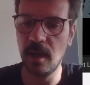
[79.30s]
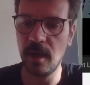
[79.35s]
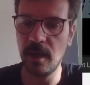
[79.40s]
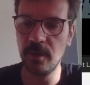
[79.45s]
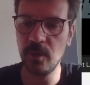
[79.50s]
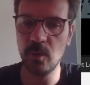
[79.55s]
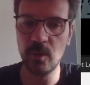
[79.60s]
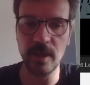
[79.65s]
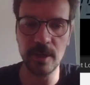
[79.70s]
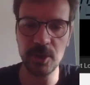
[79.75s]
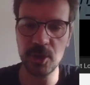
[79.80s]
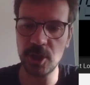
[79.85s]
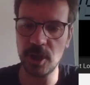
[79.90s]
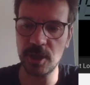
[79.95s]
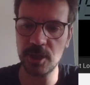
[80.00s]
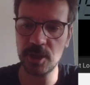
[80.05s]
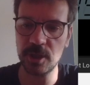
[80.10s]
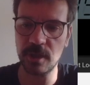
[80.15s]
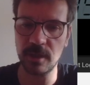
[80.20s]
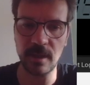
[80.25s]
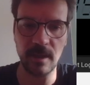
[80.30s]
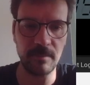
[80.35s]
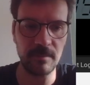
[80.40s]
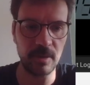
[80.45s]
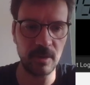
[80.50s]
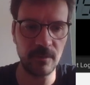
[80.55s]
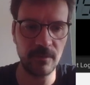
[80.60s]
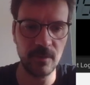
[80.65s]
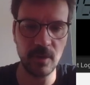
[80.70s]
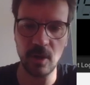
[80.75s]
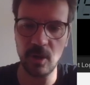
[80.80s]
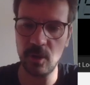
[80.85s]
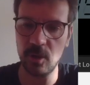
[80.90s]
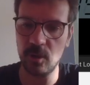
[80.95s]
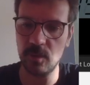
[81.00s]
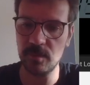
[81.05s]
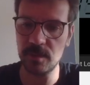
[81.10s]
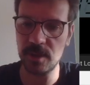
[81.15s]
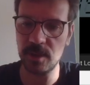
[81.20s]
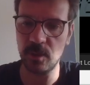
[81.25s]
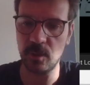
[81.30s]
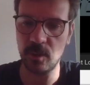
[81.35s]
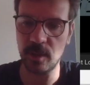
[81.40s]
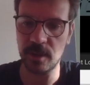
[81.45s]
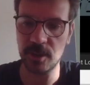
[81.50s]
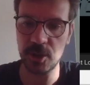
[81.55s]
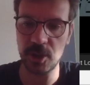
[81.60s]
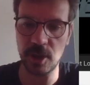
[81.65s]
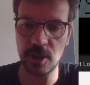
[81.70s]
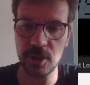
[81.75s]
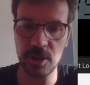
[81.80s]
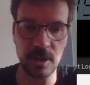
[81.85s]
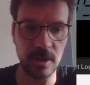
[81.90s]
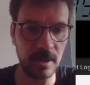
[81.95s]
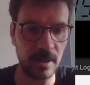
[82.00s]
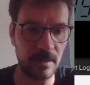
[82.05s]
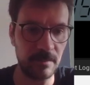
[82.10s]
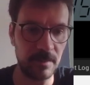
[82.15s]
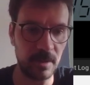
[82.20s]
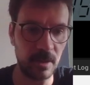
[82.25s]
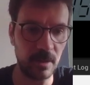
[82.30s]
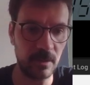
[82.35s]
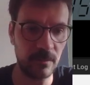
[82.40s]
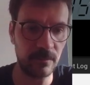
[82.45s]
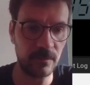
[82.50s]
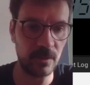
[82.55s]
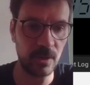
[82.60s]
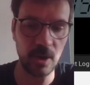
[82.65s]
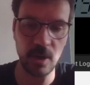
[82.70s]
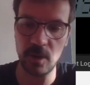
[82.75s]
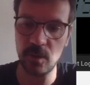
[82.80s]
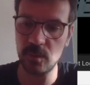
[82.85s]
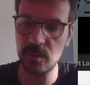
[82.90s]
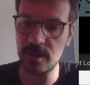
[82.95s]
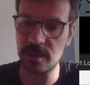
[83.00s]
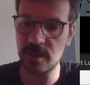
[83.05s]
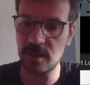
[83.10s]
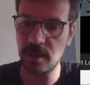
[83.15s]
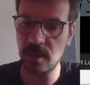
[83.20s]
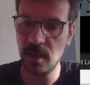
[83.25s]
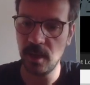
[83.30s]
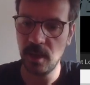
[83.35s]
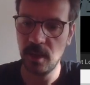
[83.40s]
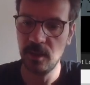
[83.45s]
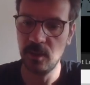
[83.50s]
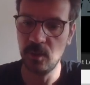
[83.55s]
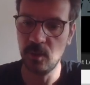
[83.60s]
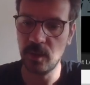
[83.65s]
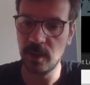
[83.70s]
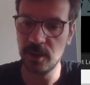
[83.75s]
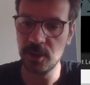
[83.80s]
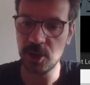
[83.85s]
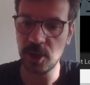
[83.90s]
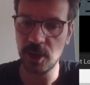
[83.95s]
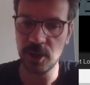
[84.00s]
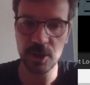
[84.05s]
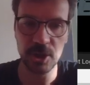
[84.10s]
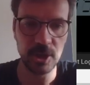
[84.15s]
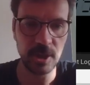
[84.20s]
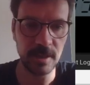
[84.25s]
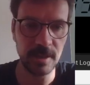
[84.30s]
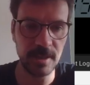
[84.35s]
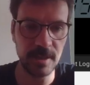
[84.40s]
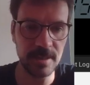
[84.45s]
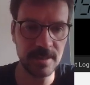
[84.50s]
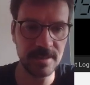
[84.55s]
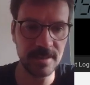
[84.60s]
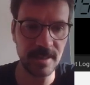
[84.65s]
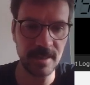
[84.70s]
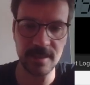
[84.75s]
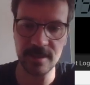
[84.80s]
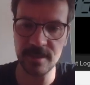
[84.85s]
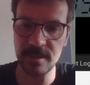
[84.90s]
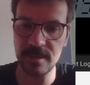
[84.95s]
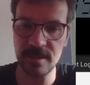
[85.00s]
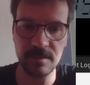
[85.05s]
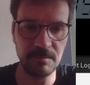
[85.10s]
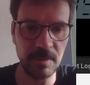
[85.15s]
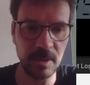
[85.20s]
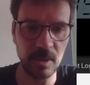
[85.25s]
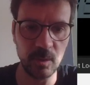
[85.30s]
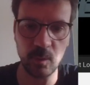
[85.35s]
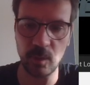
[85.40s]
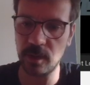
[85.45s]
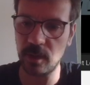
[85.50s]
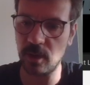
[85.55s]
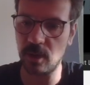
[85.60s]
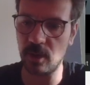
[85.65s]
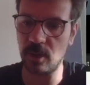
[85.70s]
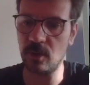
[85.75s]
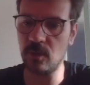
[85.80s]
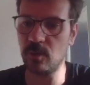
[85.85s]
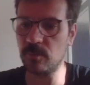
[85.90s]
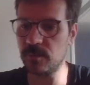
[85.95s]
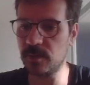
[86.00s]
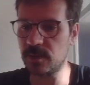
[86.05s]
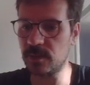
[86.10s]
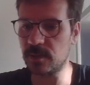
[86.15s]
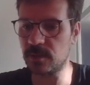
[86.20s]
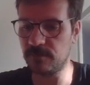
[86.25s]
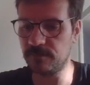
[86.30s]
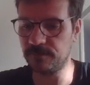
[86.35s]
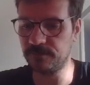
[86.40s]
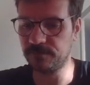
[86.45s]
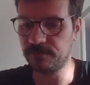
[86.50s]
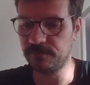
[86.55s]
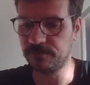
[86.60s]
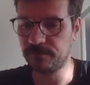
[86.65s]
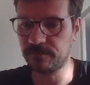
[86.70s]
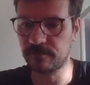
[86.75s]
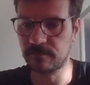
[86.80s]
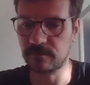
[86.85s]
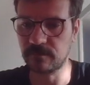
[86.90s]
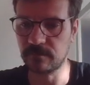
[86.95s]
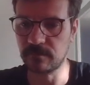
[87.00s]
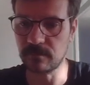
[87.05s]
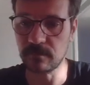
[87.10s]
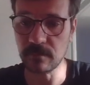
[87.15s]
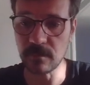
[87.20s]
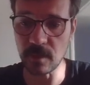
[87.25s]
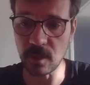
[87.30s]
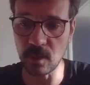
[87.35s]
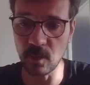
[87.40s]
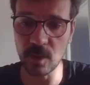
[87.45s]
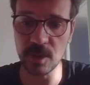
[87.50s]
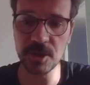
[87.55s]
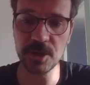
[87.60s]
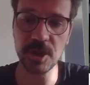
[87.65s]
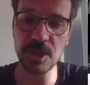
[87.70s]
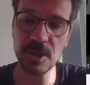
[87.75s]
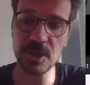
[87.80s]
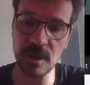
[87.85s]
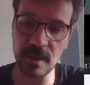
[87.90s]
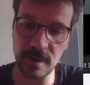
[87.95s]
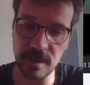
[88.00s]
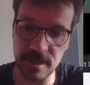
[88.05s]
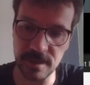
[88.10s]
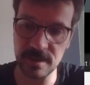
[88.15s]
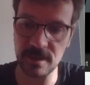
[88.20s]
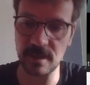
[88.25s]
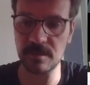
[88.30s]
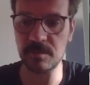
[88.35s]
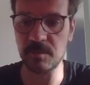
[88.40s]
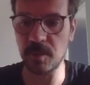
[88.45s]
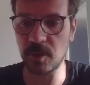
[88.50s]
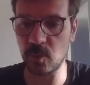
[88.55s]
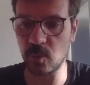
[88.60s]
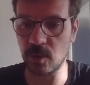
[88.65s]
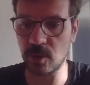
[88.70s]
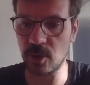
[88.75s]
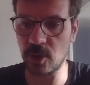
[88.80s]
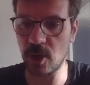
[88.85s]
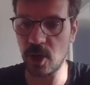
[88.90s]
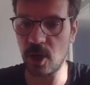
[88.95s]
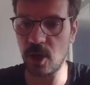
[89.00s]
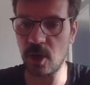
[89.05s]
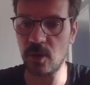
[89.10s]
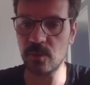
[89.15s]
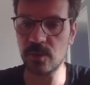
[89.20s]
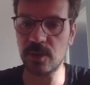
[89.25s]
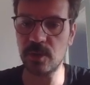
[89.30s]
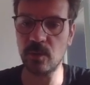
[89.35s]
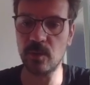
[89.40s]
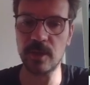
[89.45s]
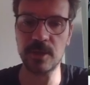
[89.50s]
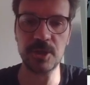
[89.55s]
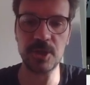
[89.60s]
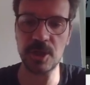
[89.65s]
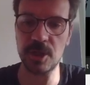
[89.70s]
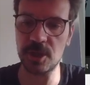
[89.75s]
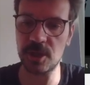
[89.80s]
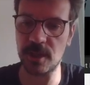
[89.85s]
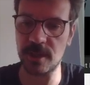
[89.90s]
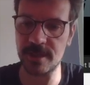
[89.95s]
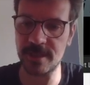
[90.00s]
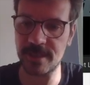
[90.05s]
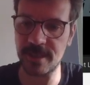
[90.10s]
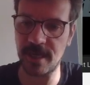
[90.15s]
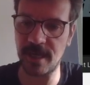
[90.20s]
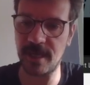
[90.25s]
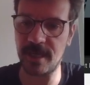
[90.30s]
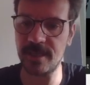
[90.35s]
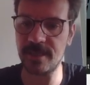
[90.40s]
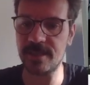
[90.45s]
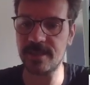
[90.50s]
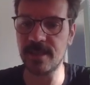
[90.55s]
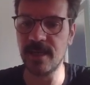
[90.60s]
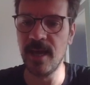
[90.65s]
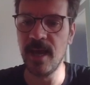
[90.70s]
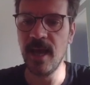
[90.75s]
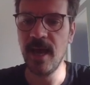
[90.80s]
You can change the number of columns, you can change the number of rows, you can change the distance between columns, you can change the distance between rows, you can change the size,